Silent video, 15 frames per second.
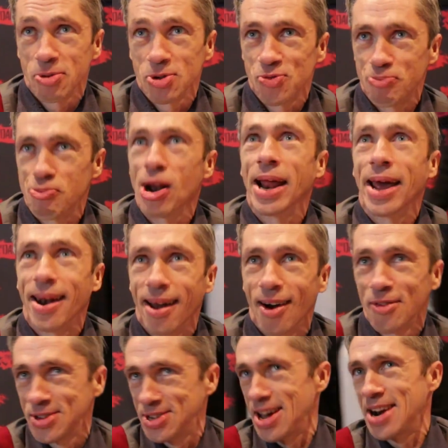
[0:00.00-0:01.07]
It was brilliant,
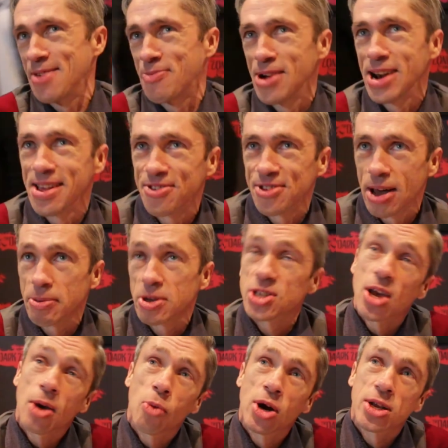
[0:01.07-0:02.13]
obviously. I had a brilliant time.
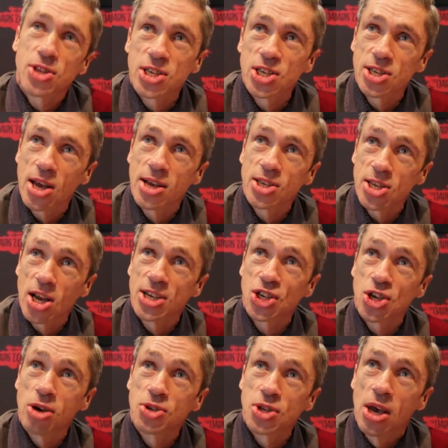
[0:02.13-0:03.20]
Because I worked the
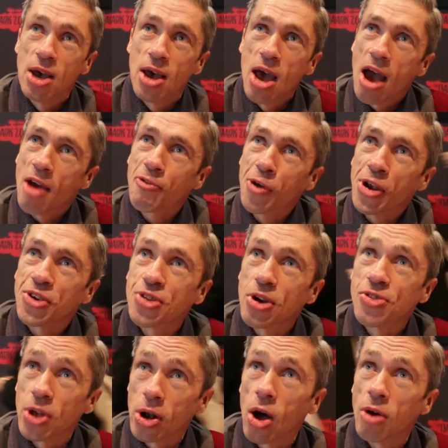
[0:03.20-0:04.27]
sideshows and freak
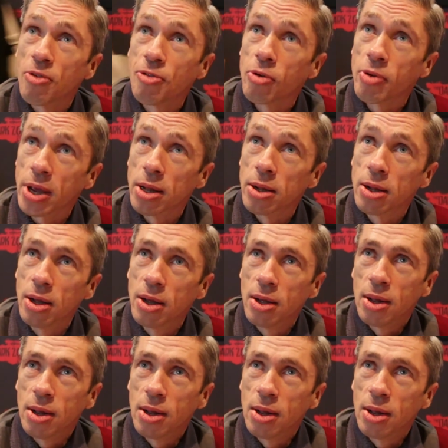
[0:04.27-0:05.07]
shows a lot for real.